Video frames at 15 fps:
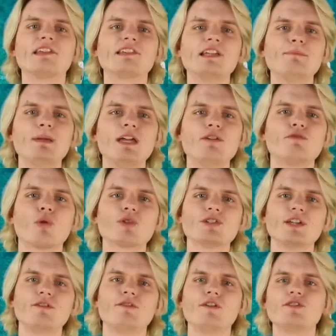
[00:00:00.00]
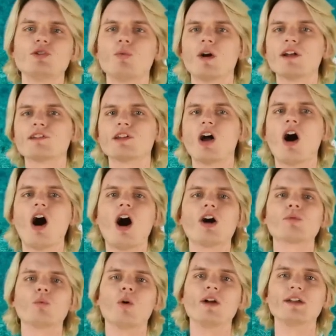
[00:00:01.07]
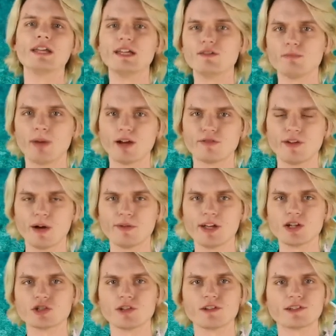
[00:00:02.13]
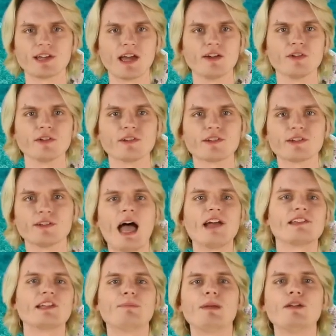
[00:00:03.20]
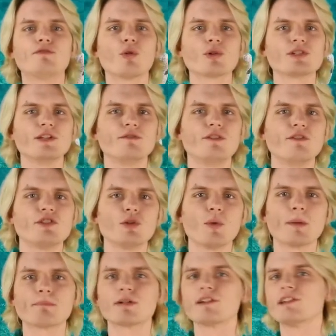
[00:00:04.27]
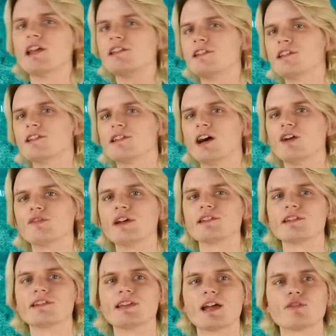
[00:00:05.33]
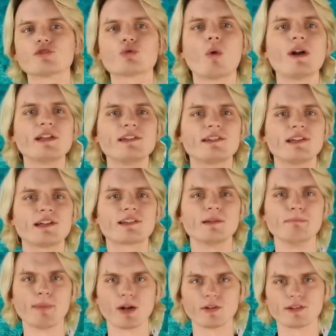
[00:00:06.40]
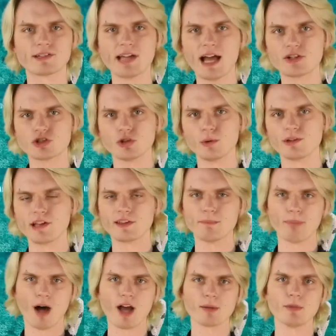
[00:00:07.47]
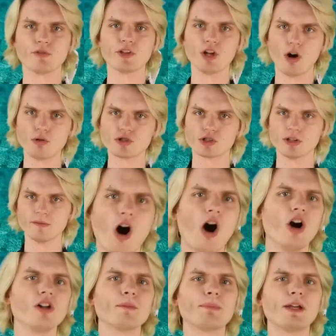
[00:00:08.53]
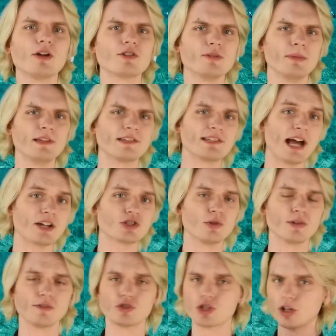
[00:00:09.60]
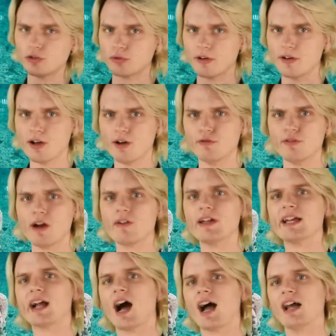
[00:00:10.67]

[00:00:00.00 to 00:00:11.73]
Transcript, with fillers: SCP-1451 is an odd one, even by Foundation standards. SCP-1451 presents itself as a set of 26 metal statues at the bottom of the ocean. All appear to be statues of children of varying